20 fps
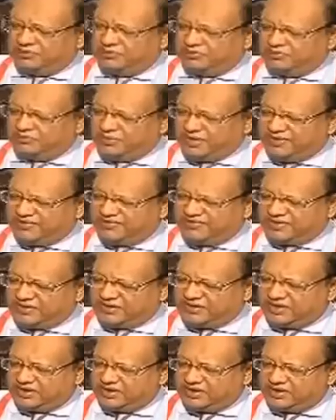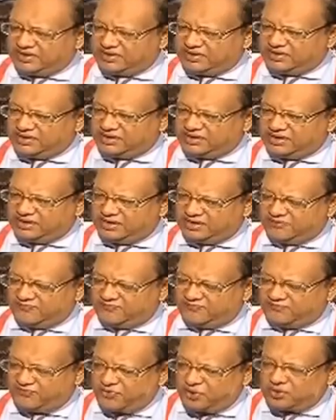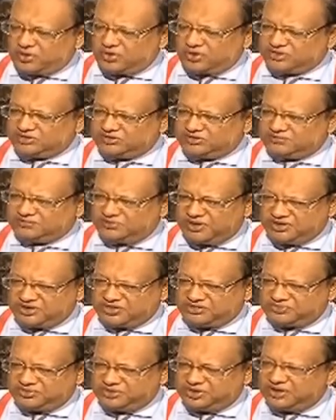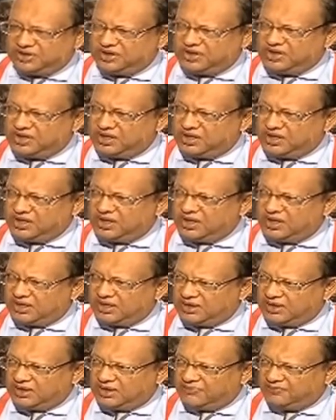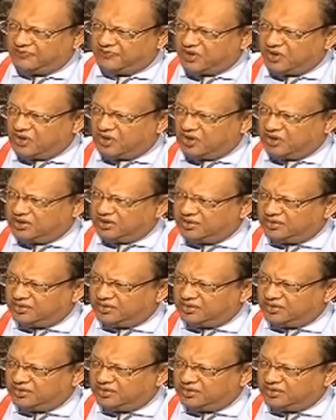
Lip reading: basically the focus must be on